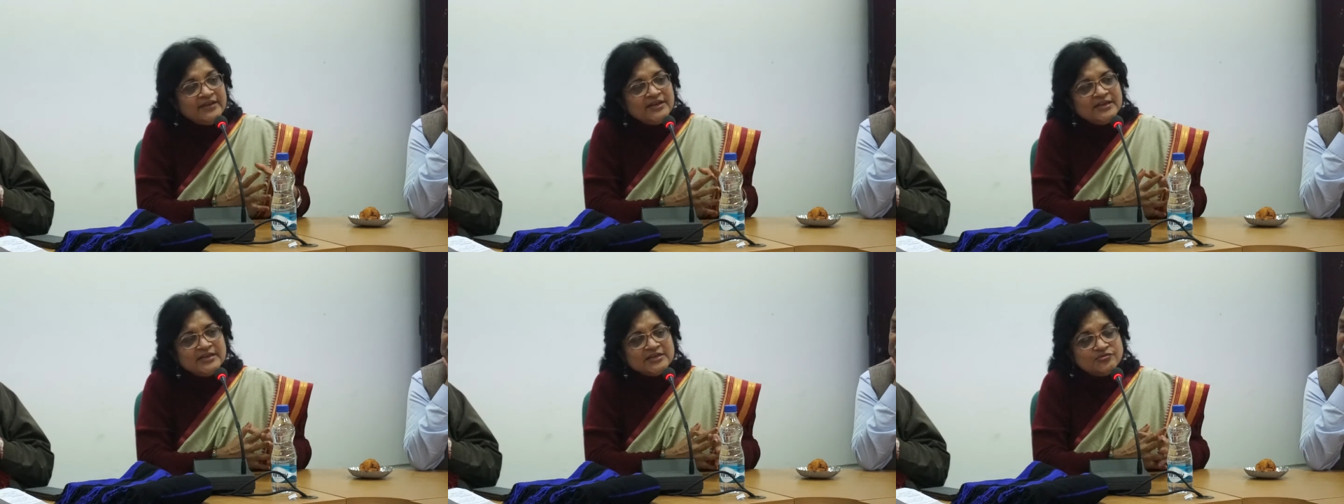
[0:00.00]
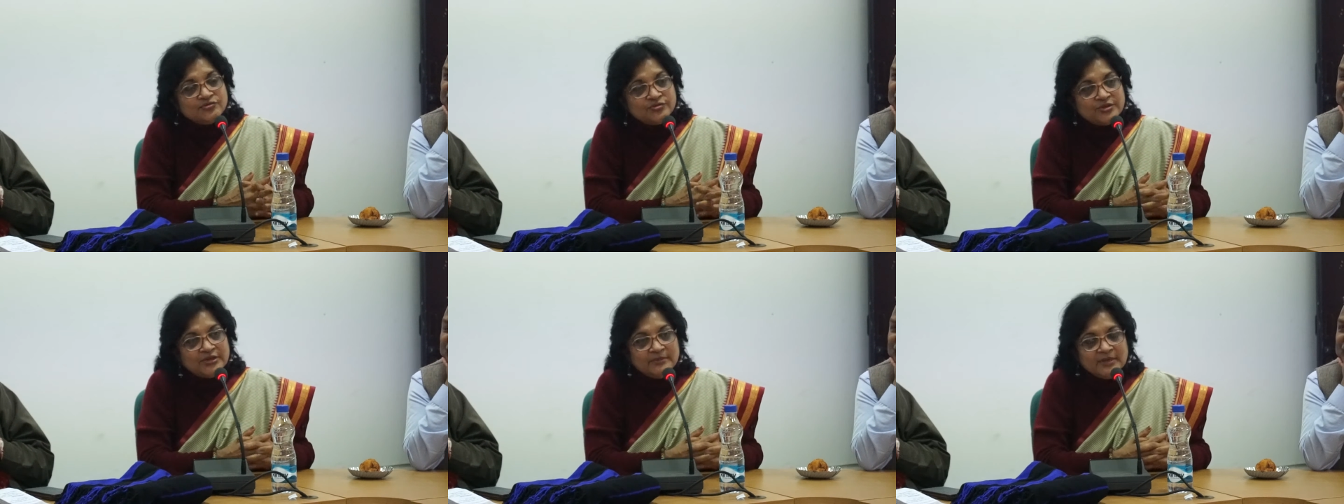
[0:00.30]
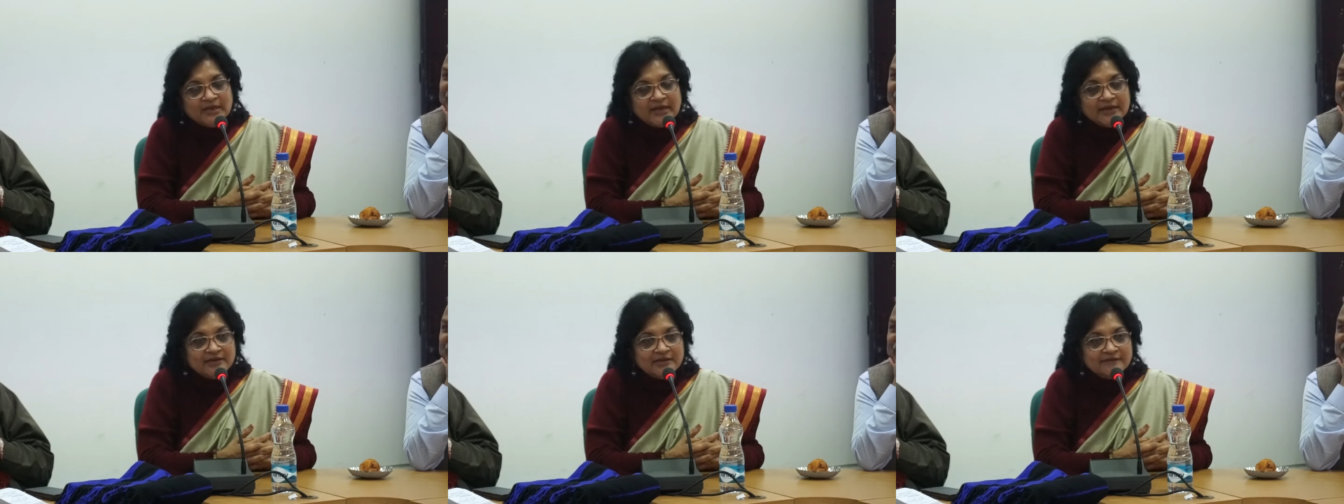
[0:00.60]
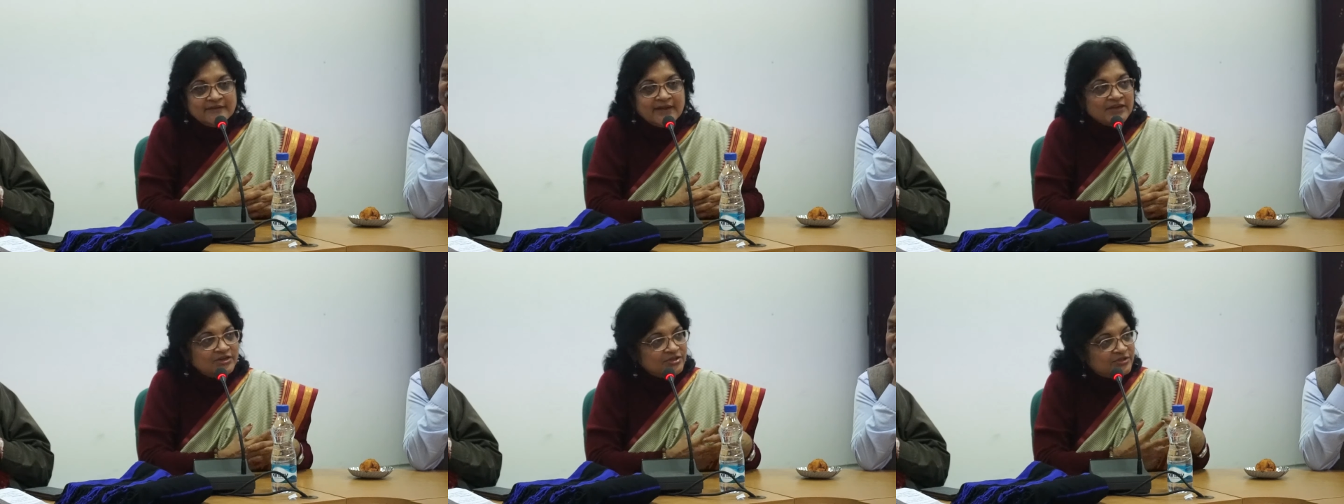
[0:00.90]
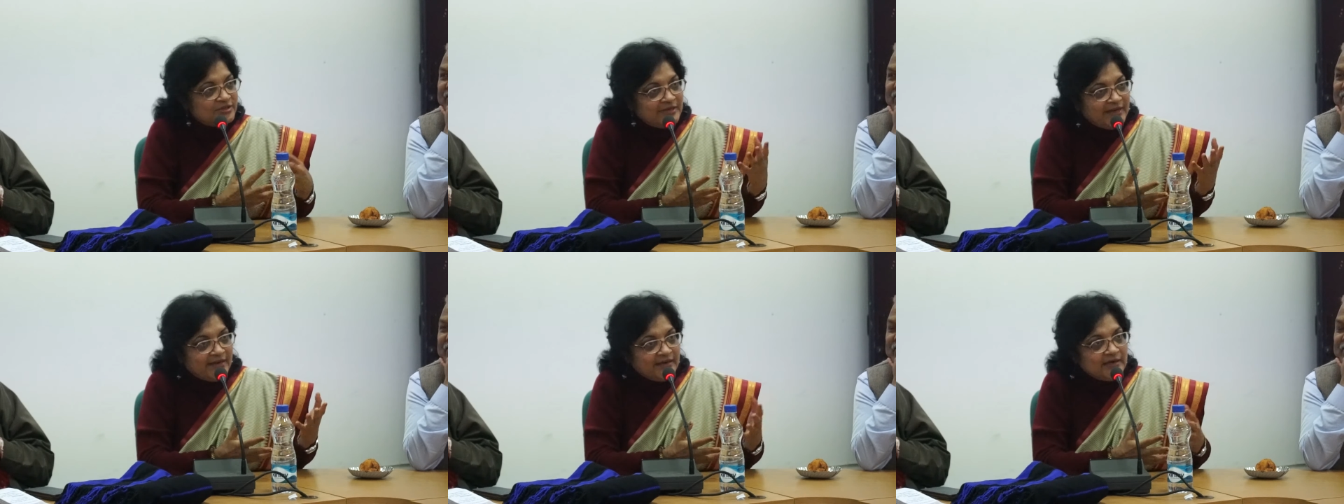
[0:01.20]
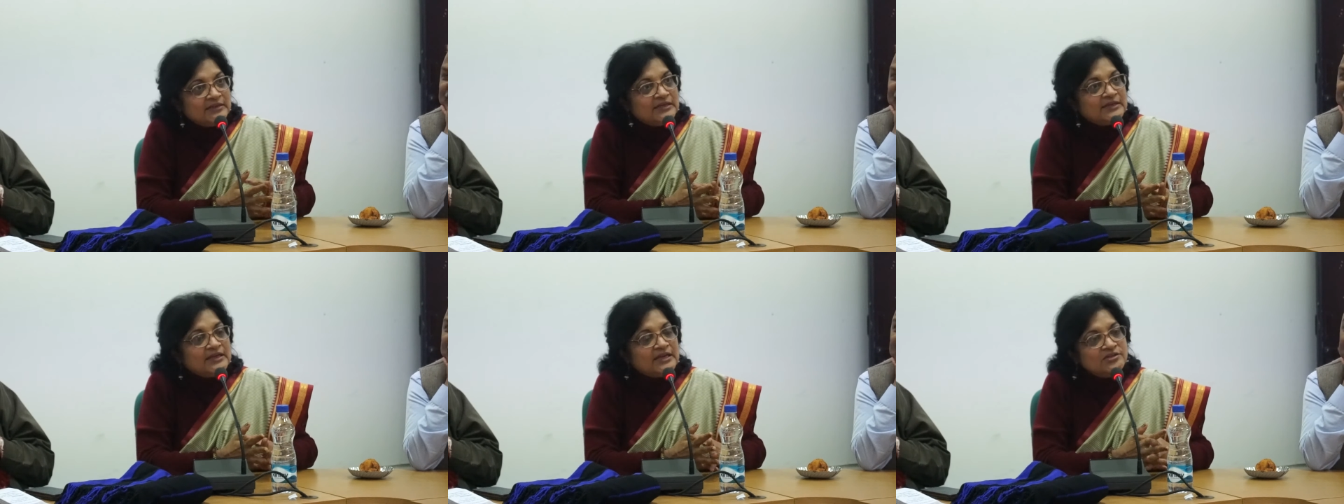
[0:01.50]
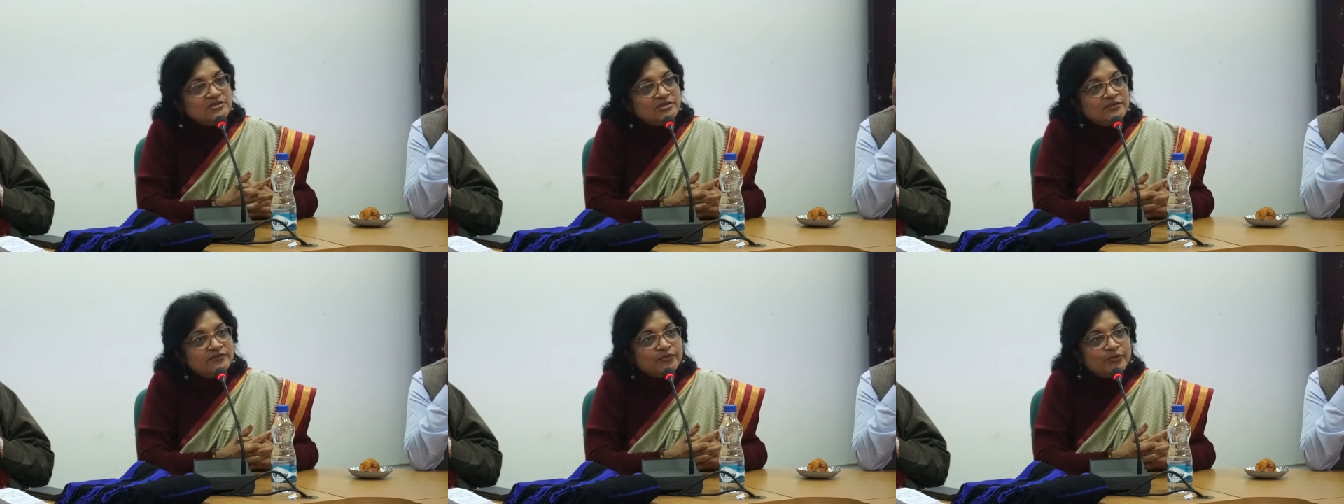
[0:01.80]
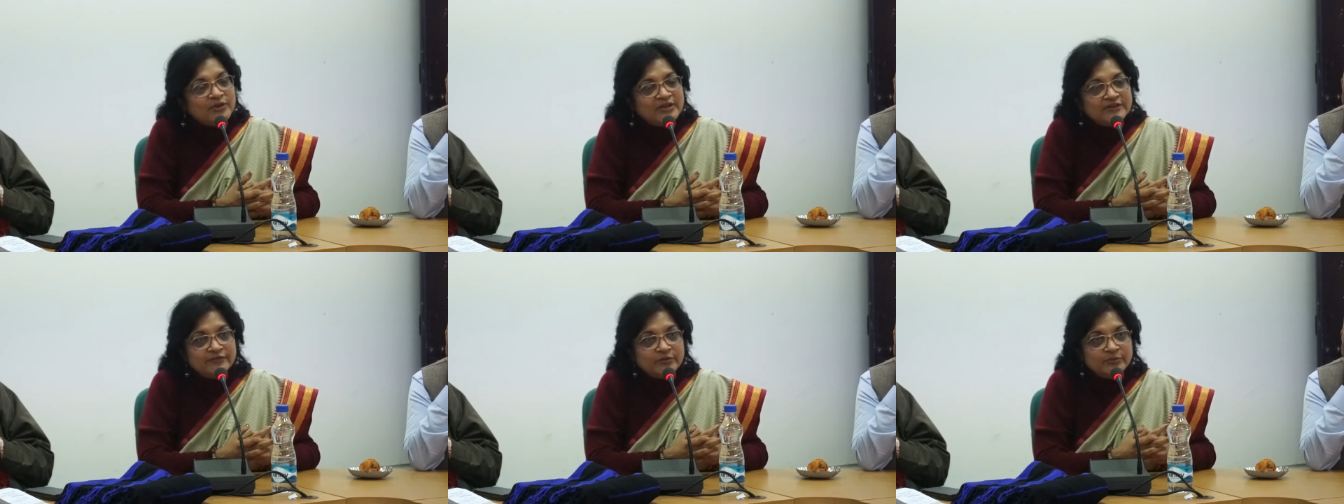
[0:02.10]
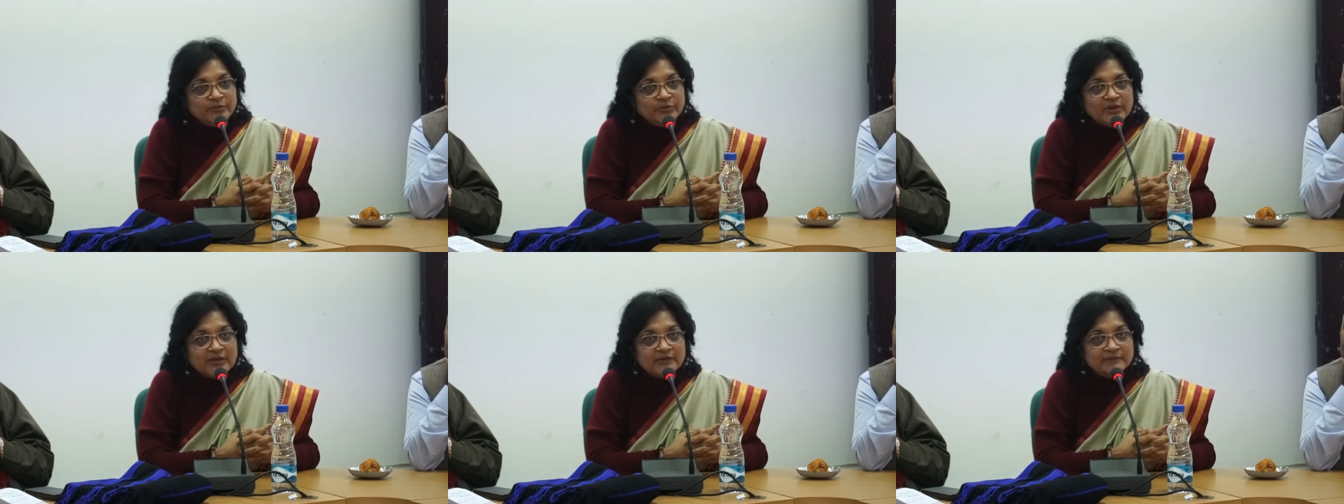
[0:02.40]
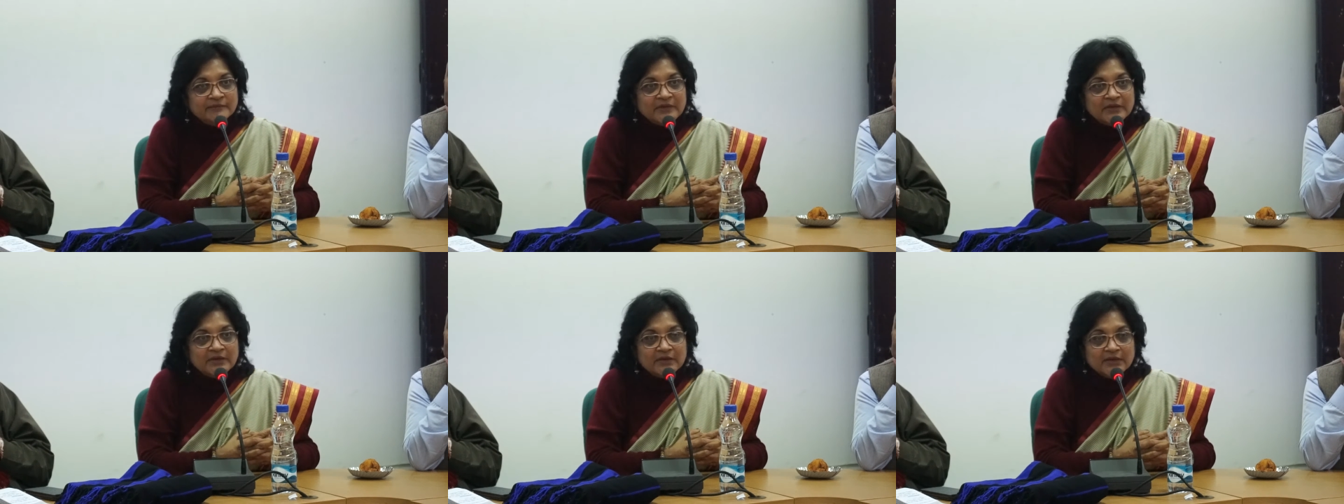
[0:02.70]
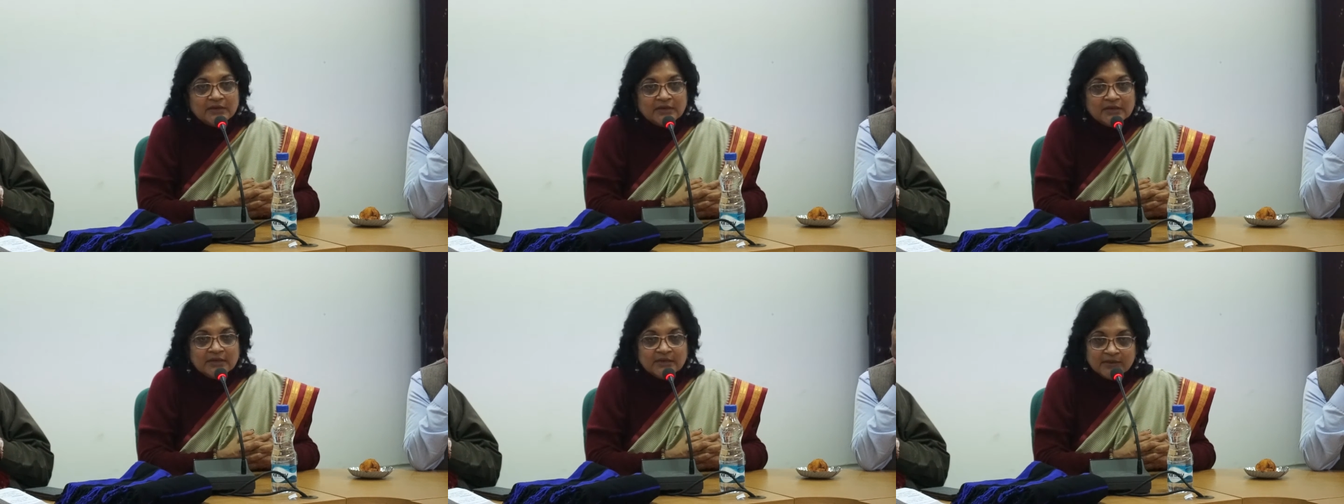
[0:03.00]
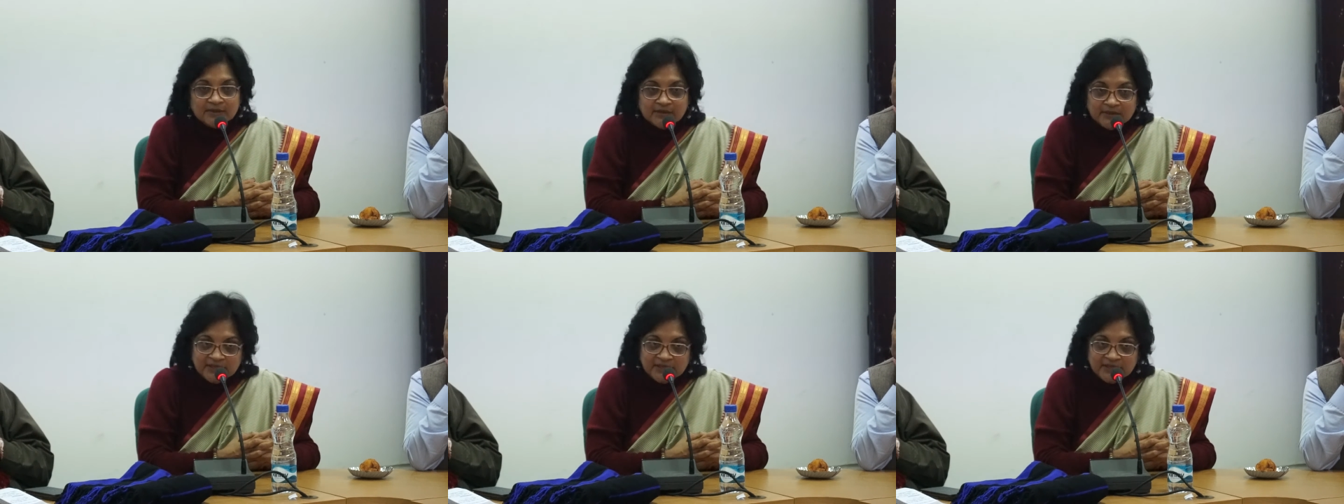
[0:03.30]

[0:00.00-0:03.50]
and very extreme kind of action, like in the case of Rohit Bandula.